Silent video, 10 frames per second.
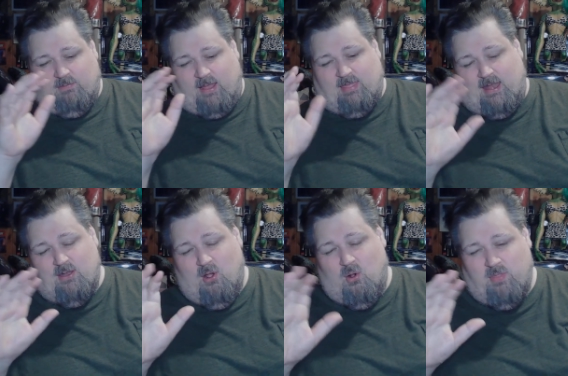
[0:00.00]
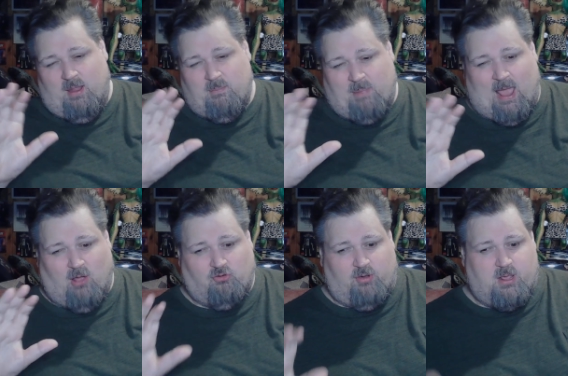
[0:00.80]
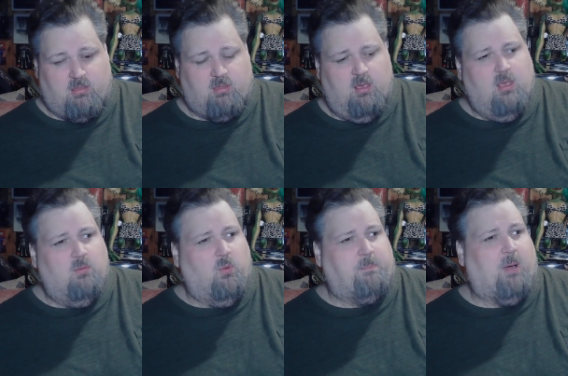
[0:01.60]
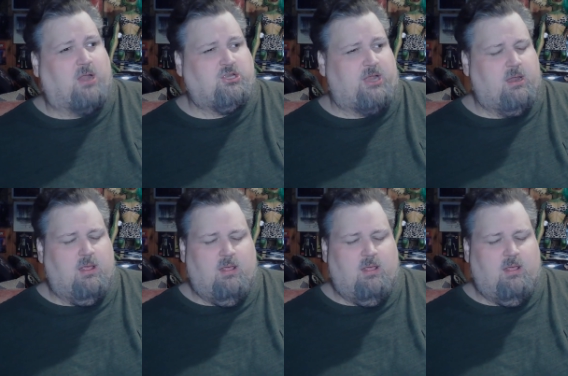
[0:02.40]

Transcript: Like they know their boundaries with budget.